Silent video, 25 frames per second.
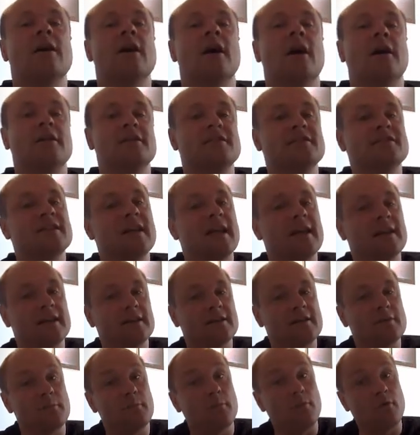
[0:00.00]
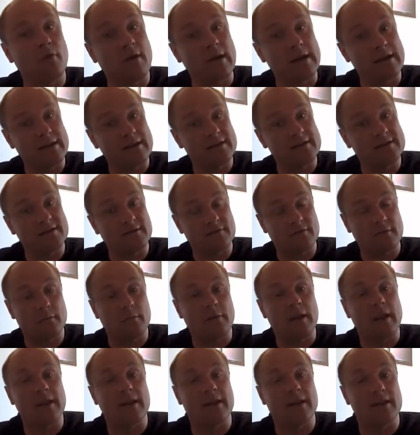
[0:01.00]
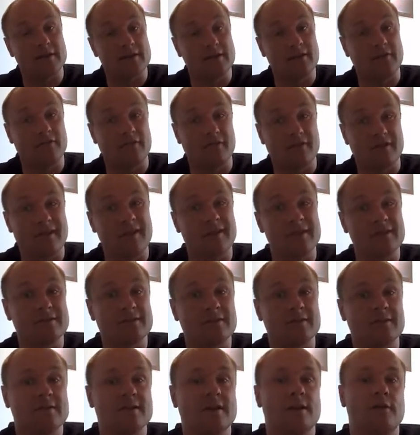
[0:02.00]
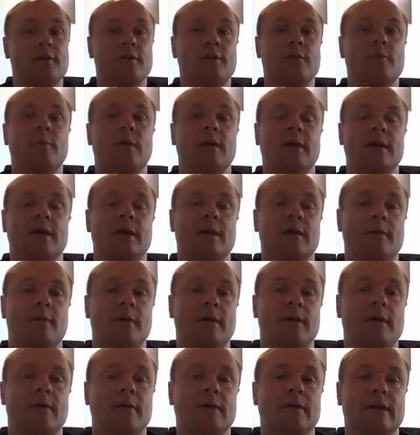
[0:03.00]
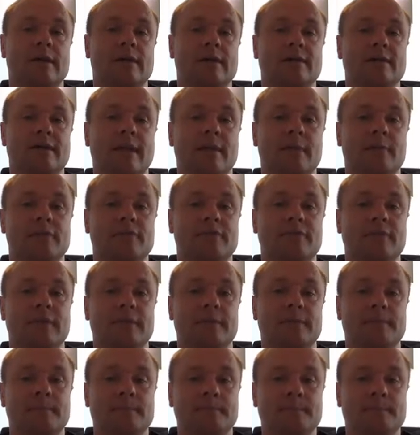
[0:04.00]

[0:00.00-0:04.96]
understanding the brightness of the planet at different colours can tell you a bit about its atmosphere.